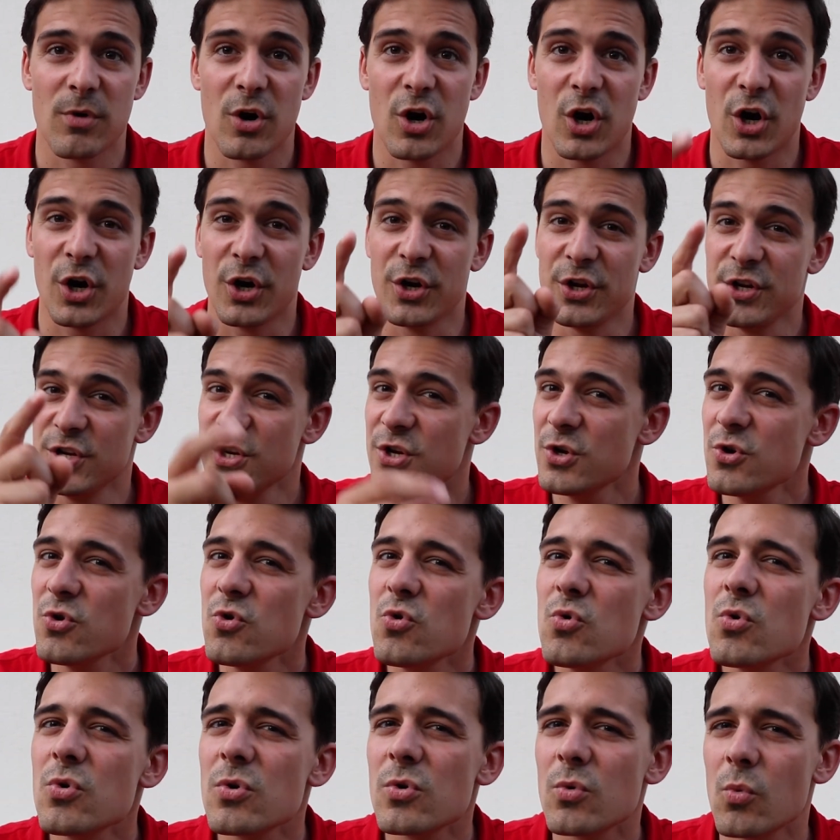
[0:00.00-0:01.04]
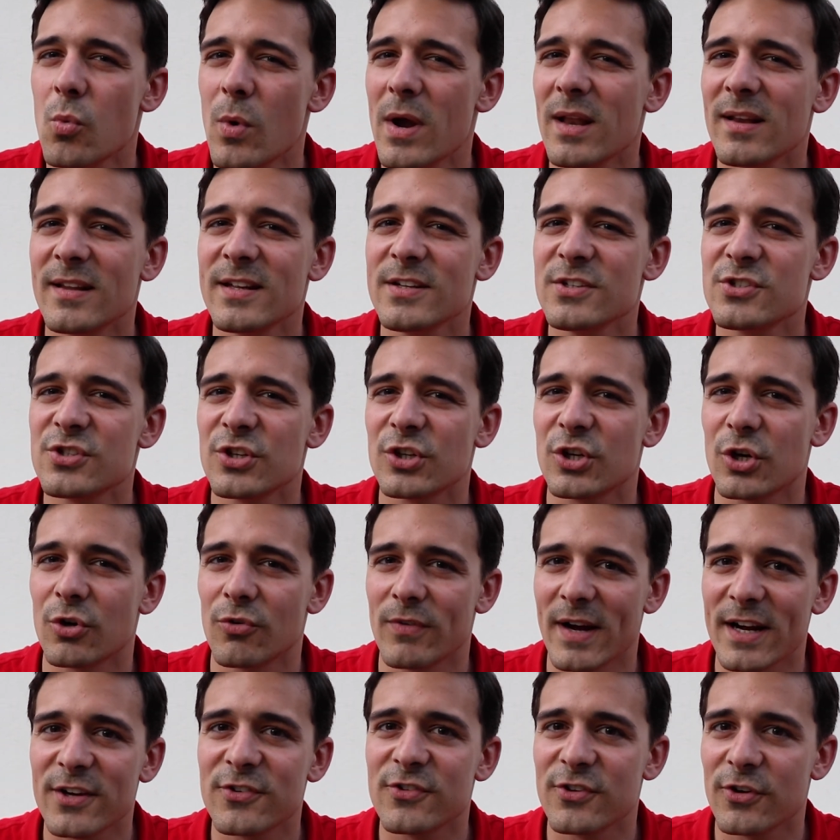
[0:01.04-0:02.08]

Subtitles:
Are you willing to correct